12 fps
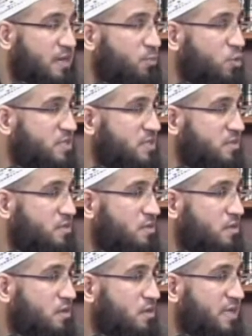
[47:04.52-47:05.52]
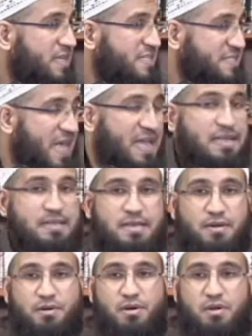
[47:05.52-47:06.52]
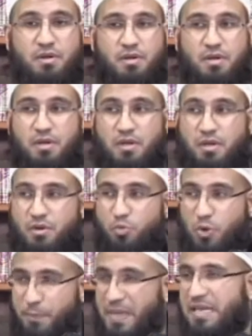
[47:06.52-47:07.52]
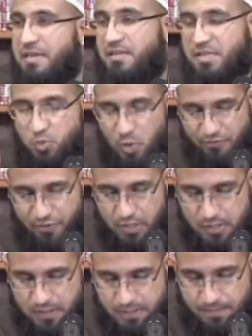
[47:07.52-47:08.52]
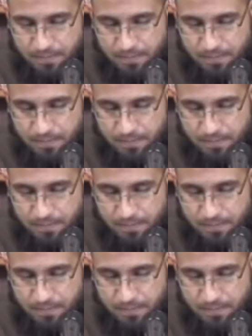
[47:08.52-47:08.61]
was still standing there repeating this one verse.